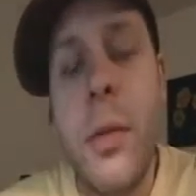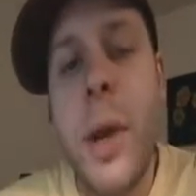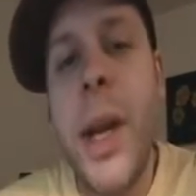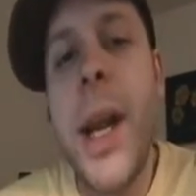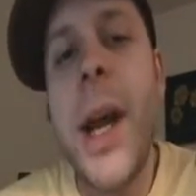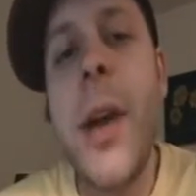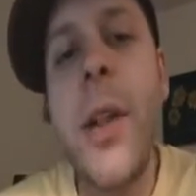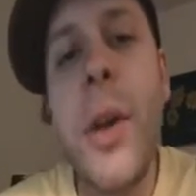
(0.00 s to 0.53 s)

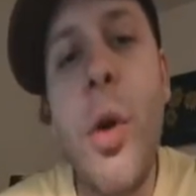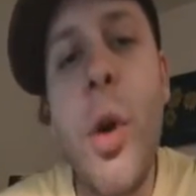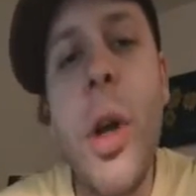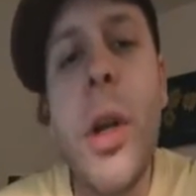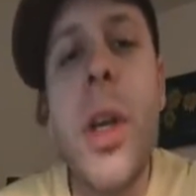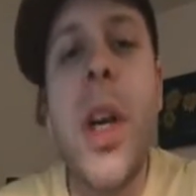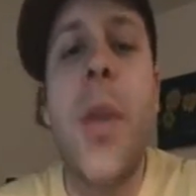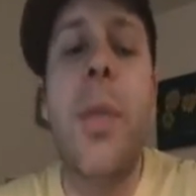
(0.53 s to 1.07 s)
Right now the
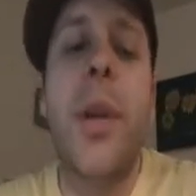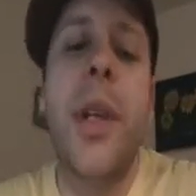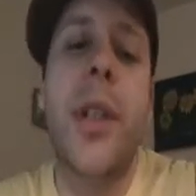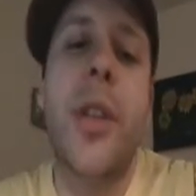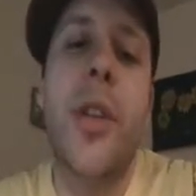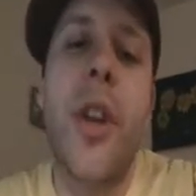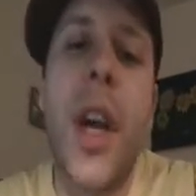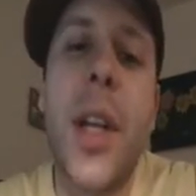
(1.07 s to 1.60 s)
oil
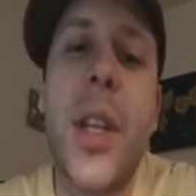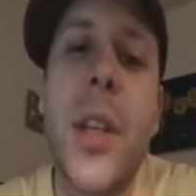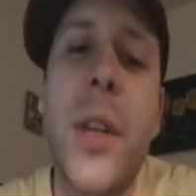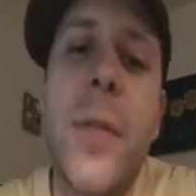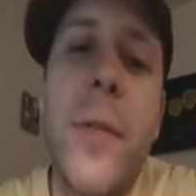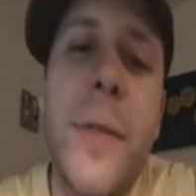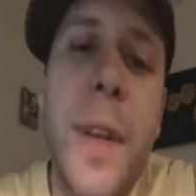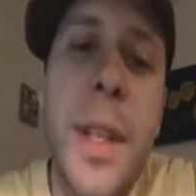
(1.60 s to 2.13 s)
companies are trying to
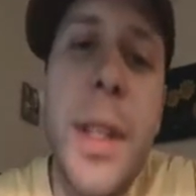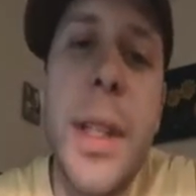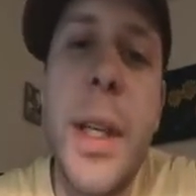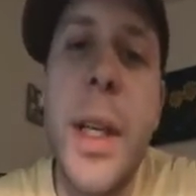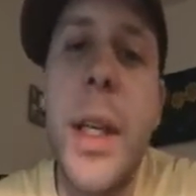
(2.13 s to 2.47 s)
convince